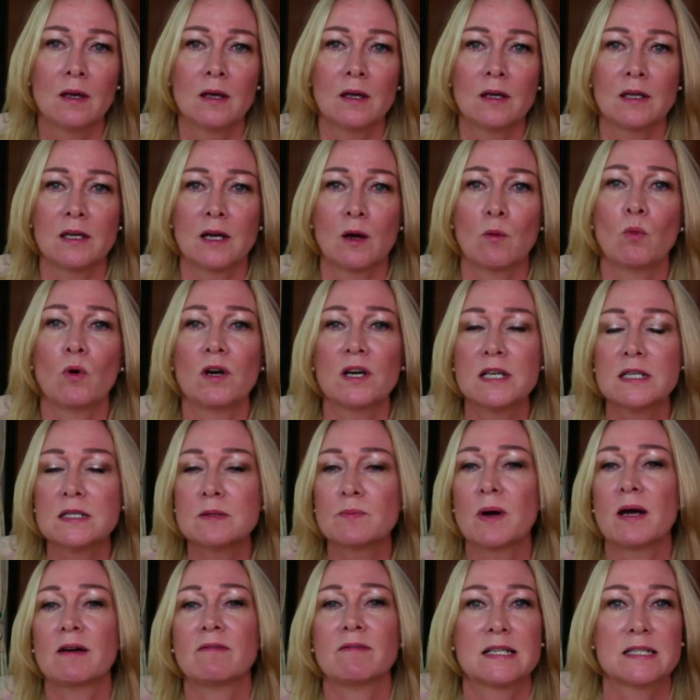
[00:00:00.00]
What is
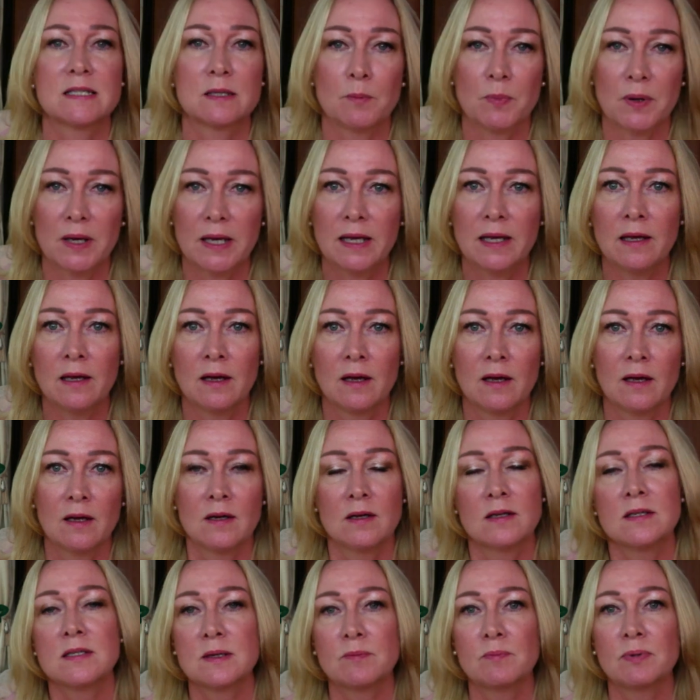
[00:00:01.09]
my recipe
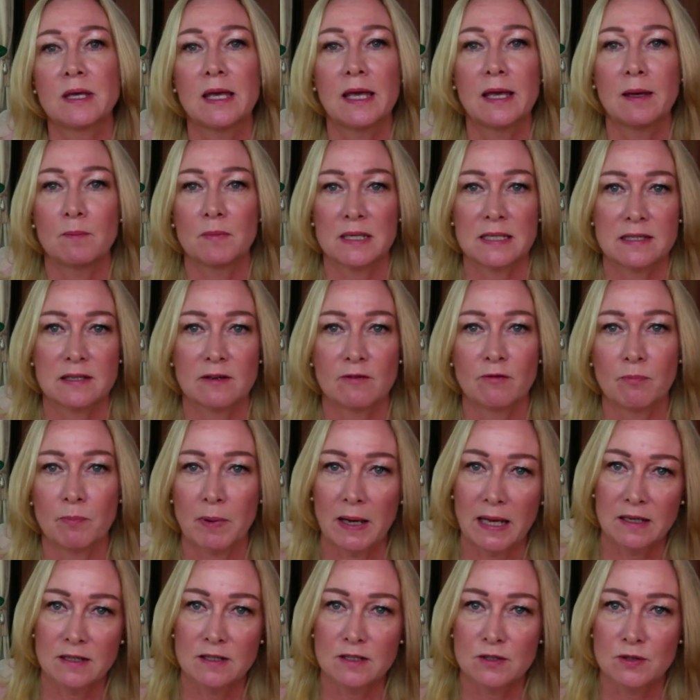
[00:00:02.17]
to keep myself
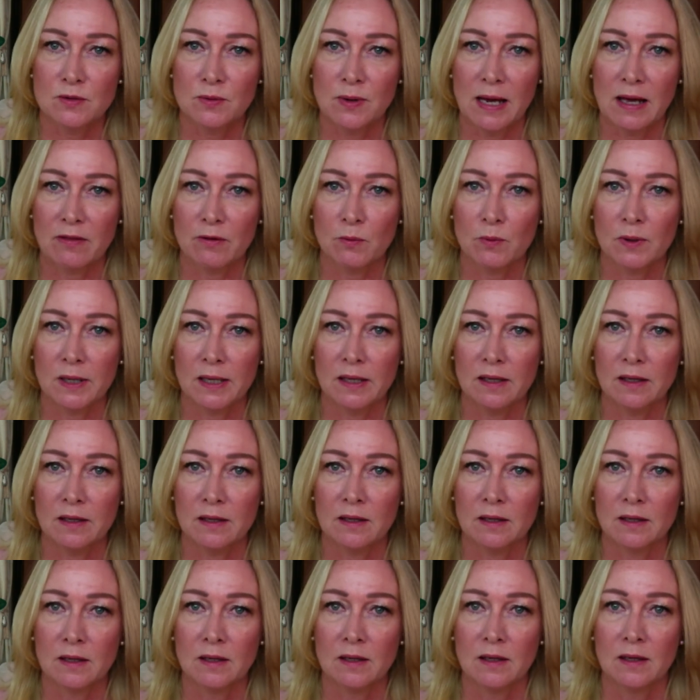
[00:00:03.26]
balanced throughout the week?
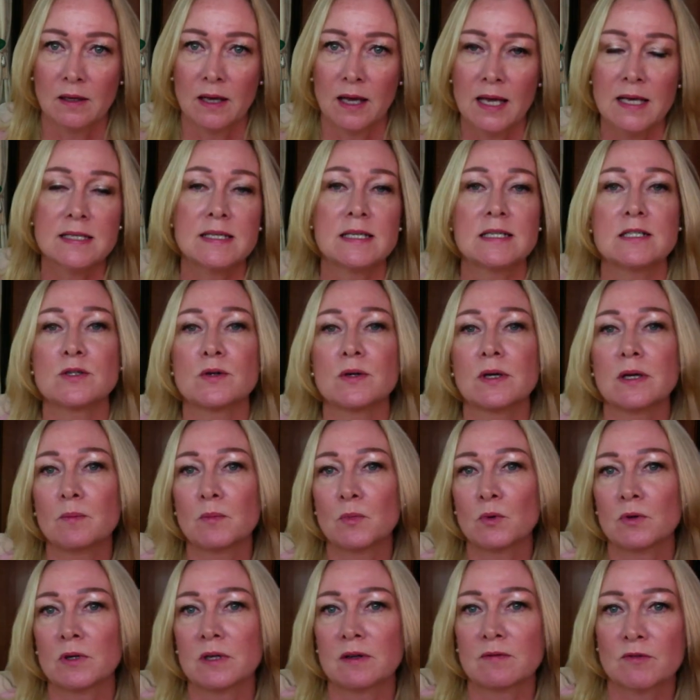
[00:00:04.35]
Is it doing a
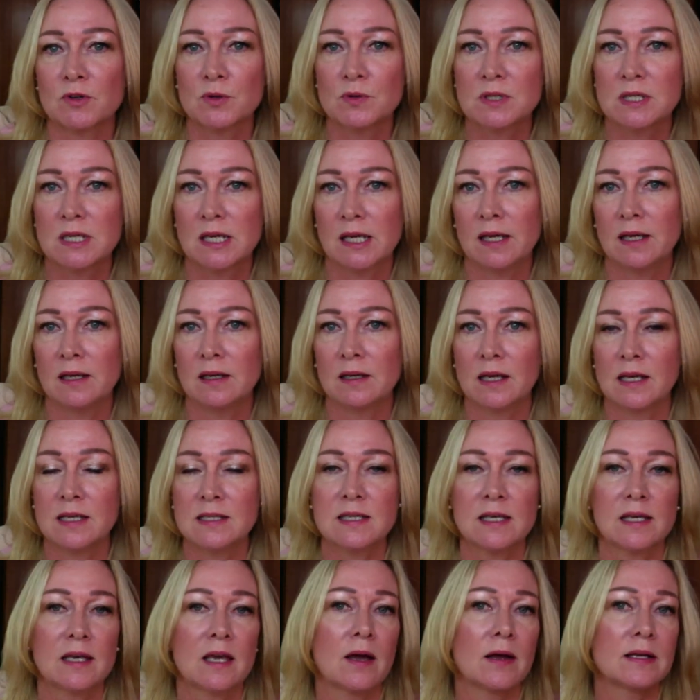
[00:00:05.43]
morning routine? Is
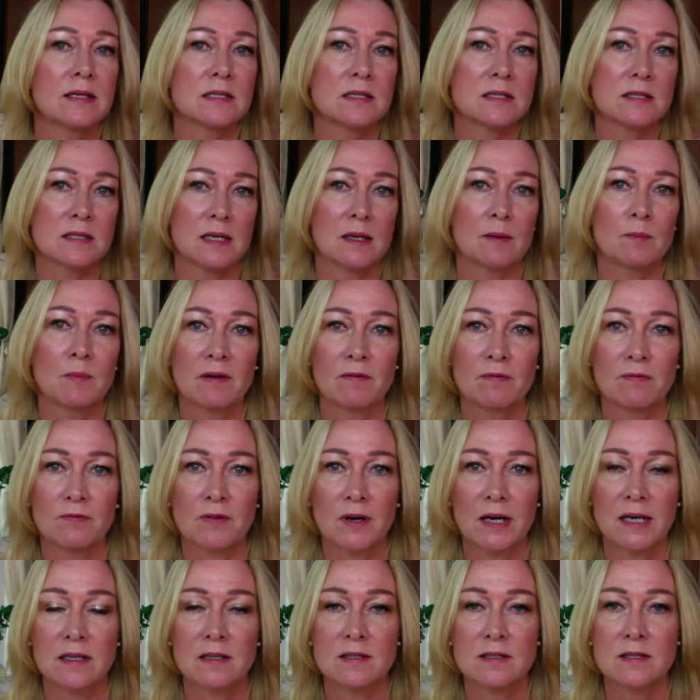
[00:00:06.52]
it going to see my
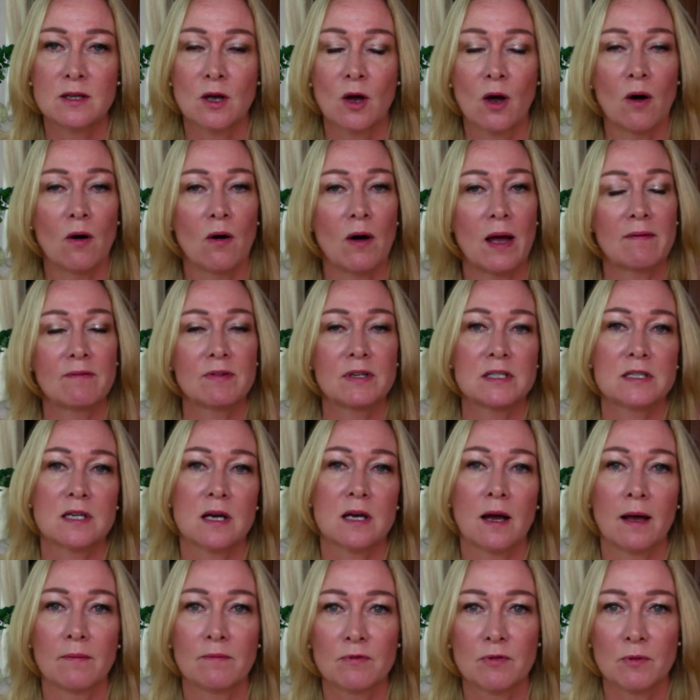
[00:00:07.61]
friends or having
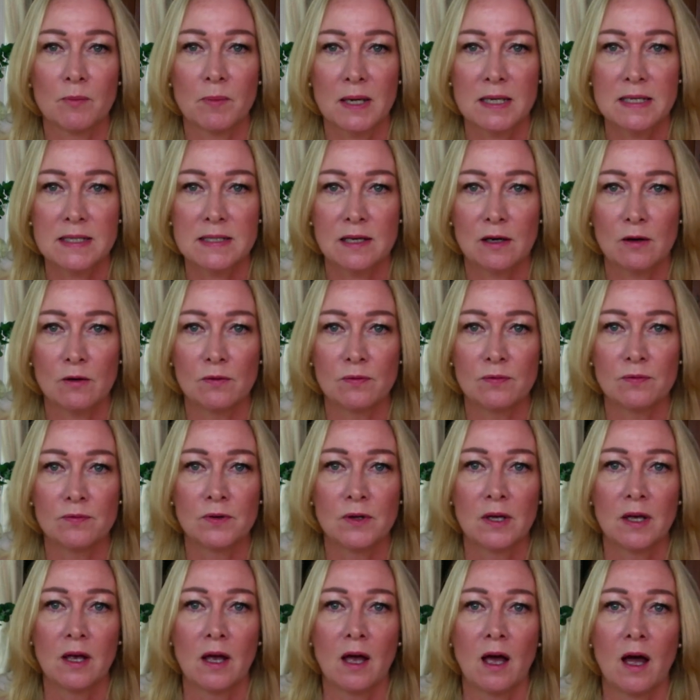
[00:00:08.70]
time for myself?
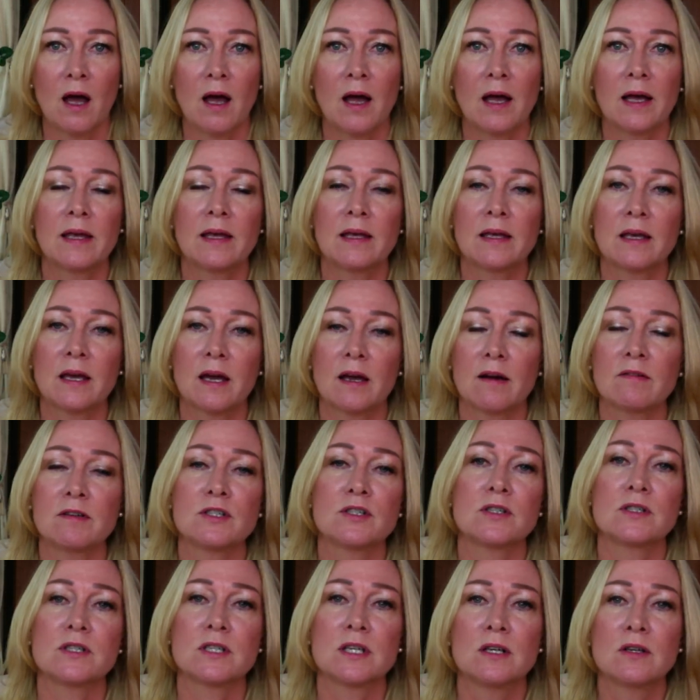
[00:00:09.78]
I encourage
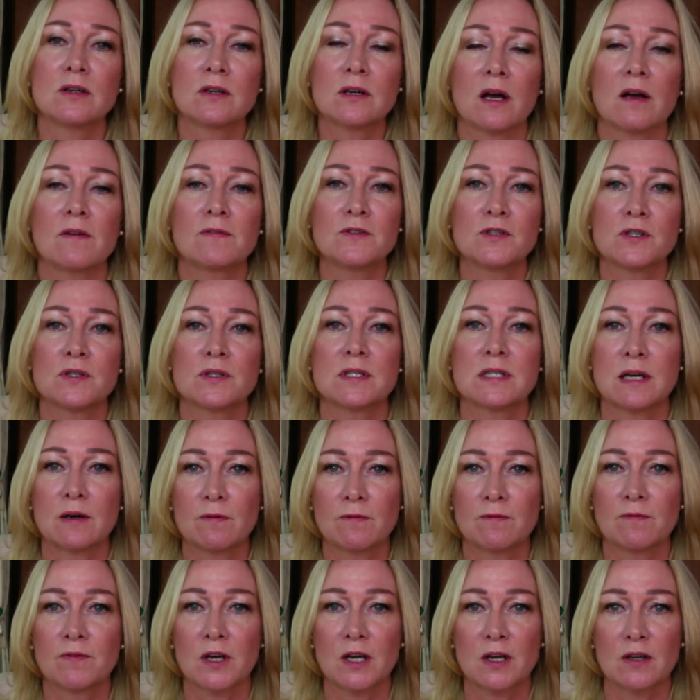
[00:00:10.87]
you to look after yourself
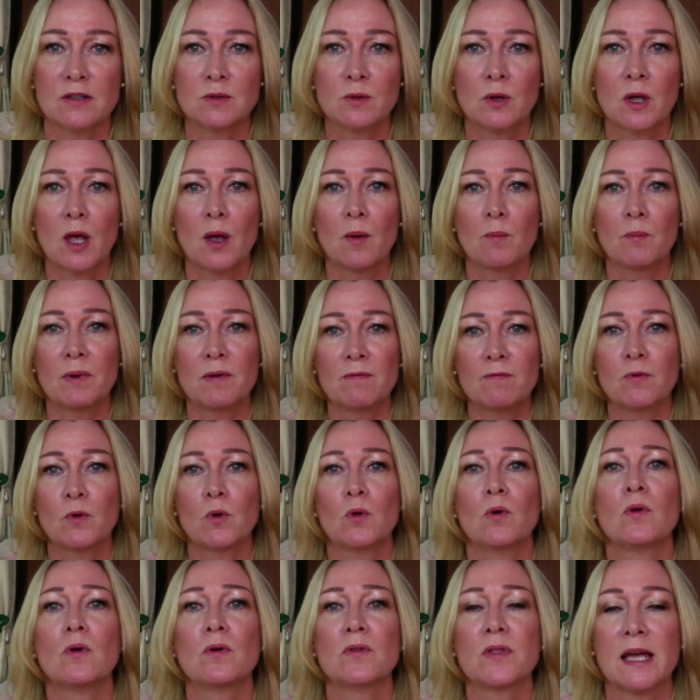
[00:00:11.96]
first
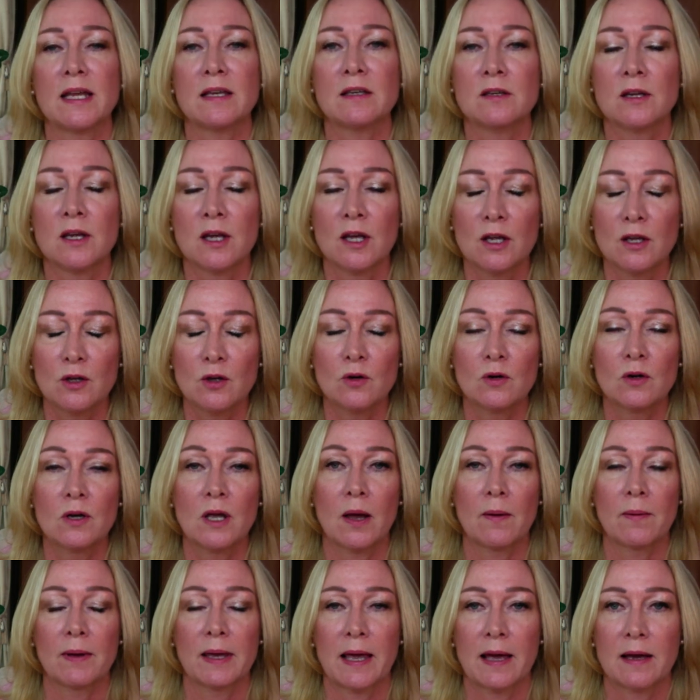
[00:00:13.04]
before then you're
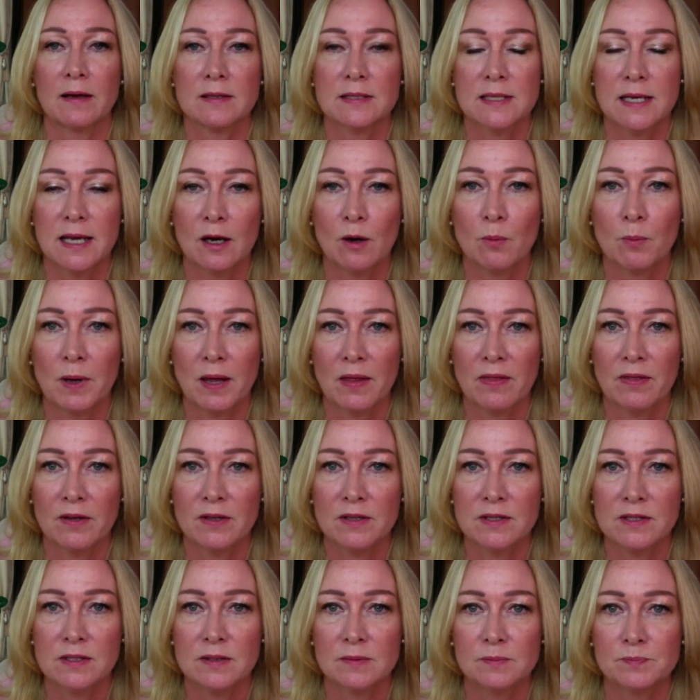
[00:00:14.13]
going out to help
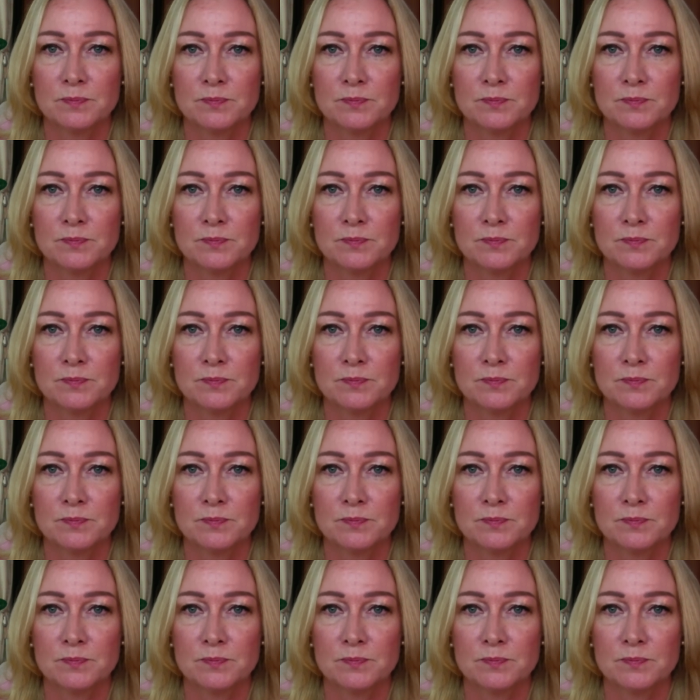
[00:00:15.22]
others.